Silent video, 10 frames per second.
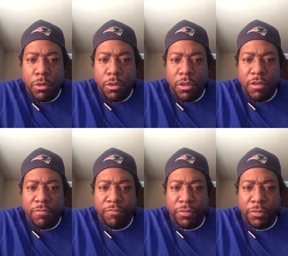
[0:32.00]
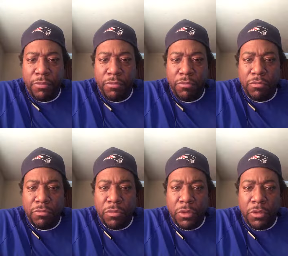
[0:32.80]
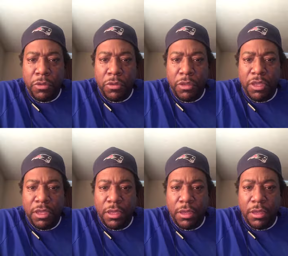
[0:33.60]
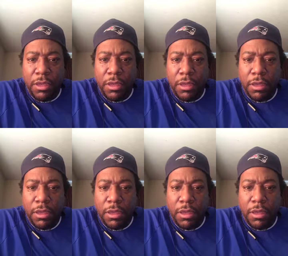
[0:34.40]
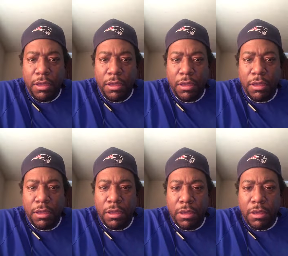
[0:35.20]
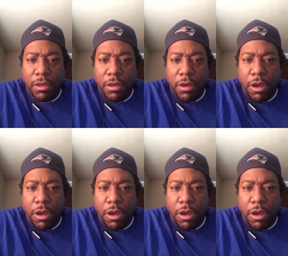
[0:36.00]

[no speech]